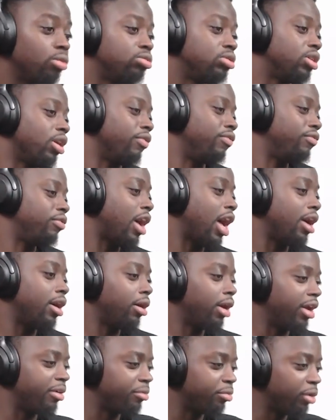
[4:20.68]
the fuck.
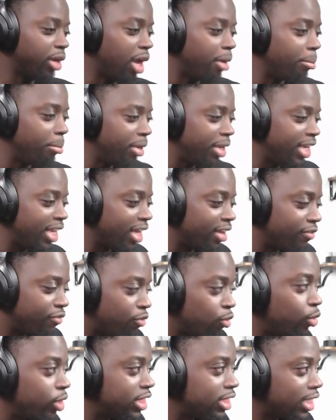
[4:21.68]
Alright, we're a minute and
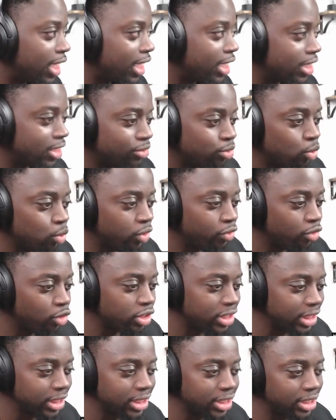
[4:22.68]
40 seconds, 44
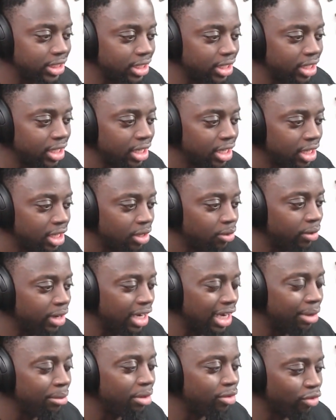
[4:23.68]
seconds in. Wait,
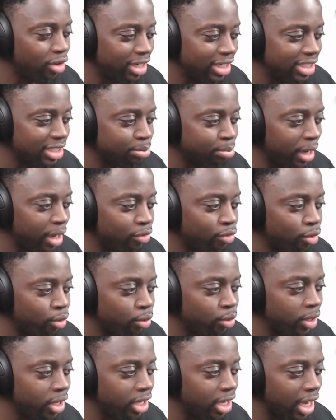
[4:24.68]
let me run this back real
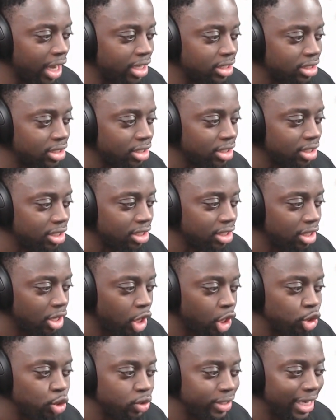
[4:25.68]
quick, guys. Are
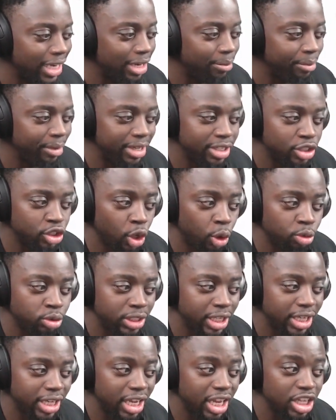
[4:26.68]
you telling me this whole
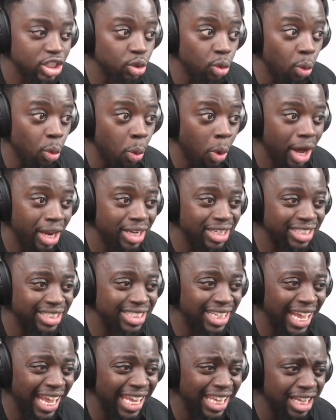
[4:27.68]
thing is one
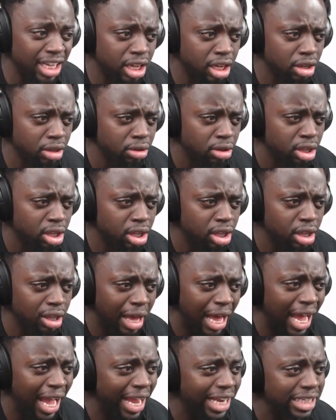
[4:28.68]
take?
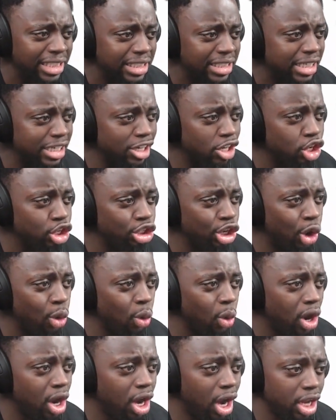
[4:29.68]
I ain't seen
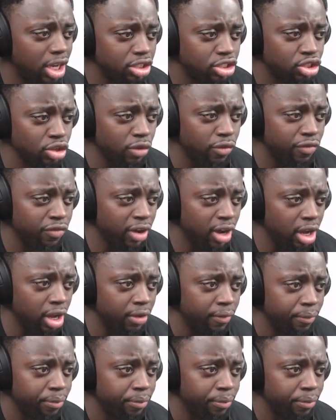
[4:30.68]
no cut so far.